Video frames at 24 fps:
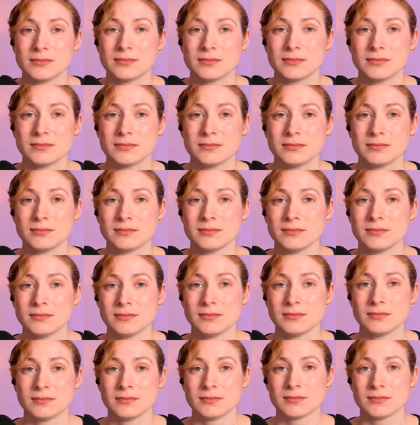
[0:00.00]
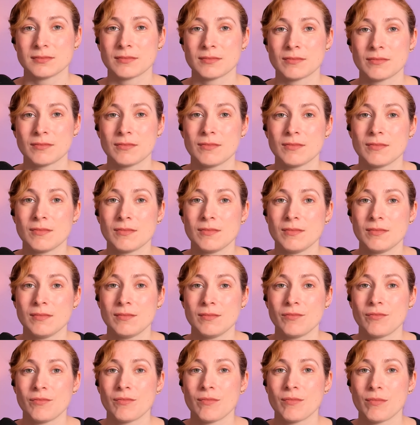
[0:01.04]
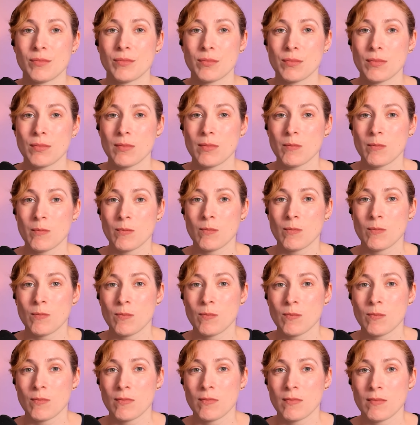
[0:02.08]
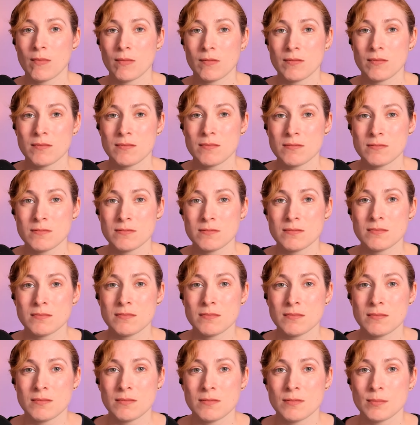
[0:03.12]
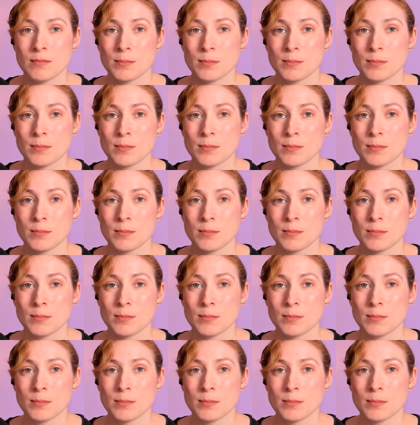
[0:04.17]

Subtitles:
The person shown says nothing.